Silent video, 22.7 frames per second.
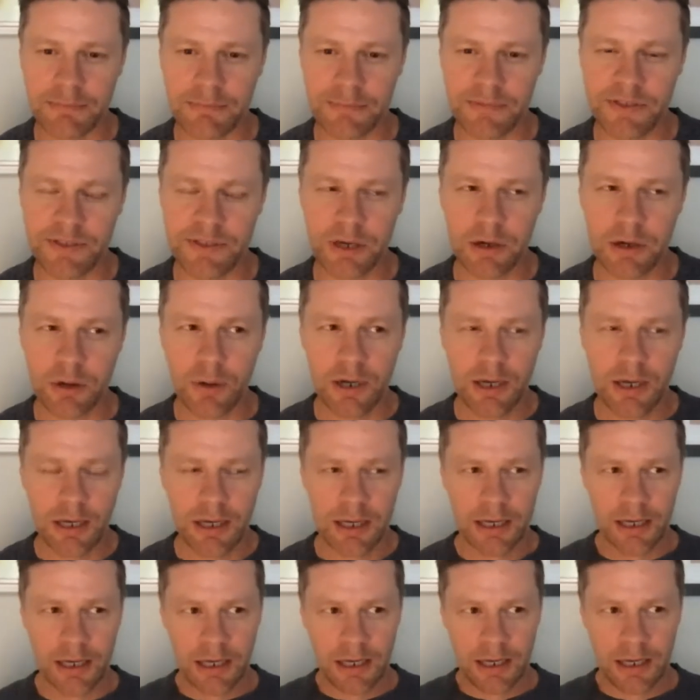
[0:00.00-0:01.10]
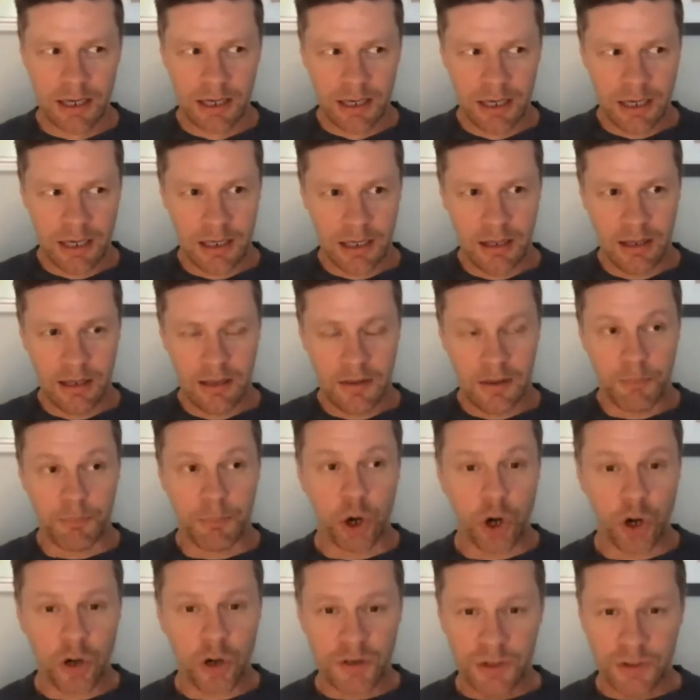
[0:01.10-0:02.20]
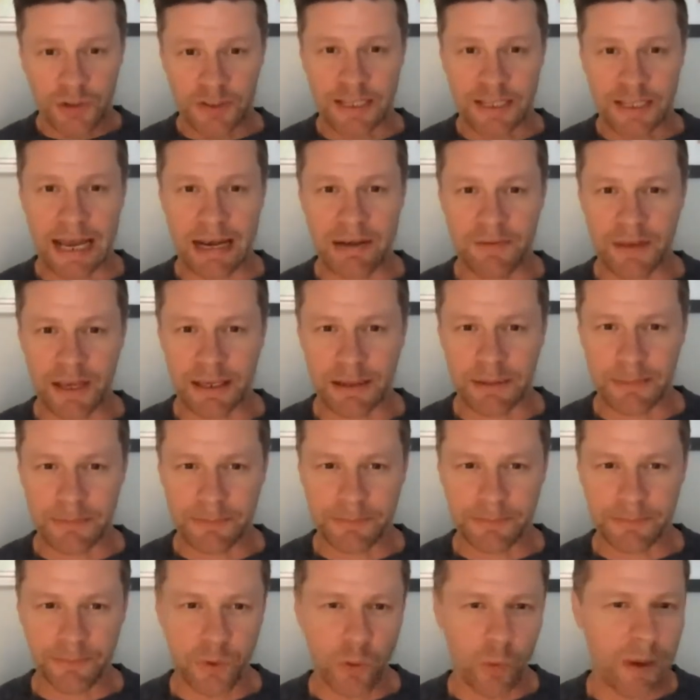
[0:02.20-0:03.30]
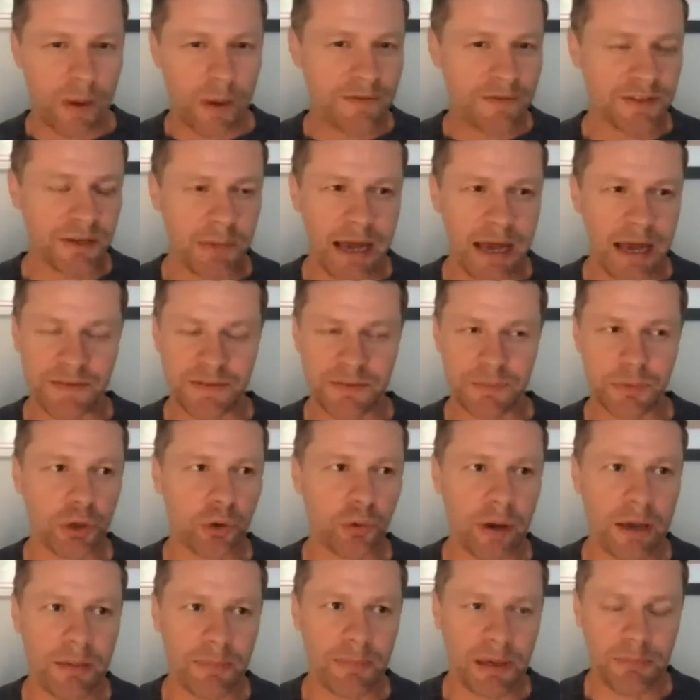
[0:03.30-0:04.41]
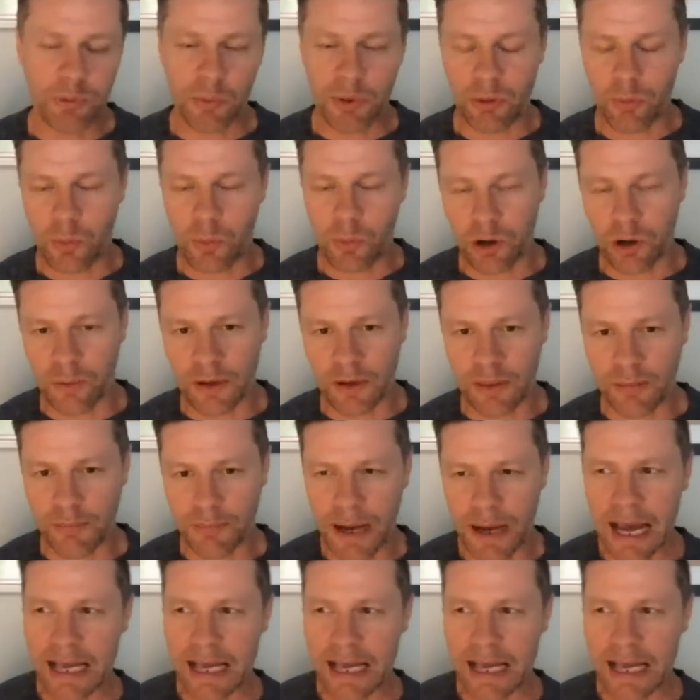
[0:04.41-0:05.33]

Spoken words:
So the personal side of it, I have some great people we work with.